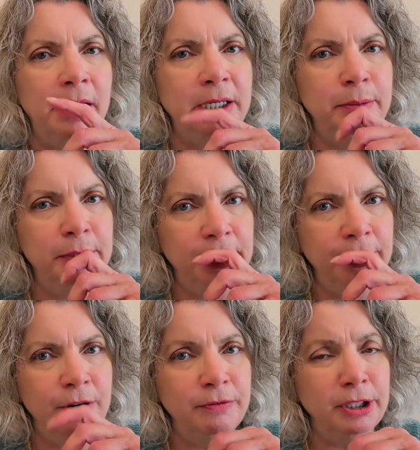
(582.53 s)
I keep
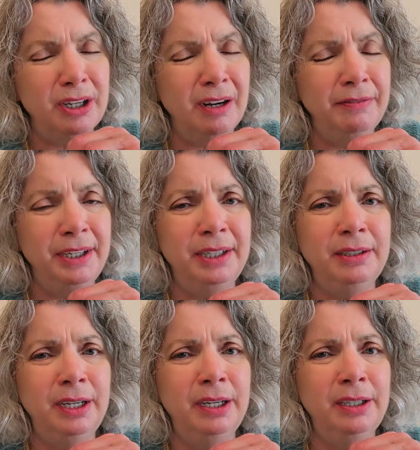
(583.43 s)
getting overconfident
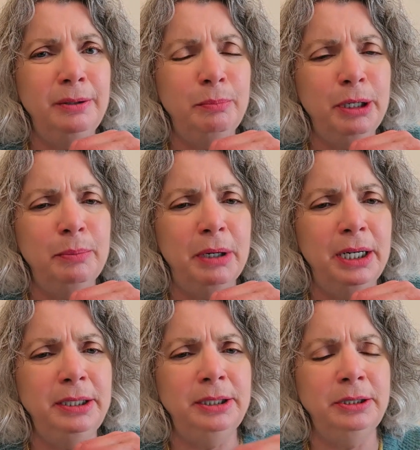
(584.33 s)
and taking big
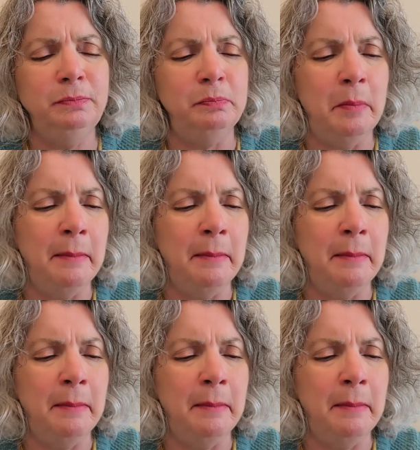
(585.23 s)
bites.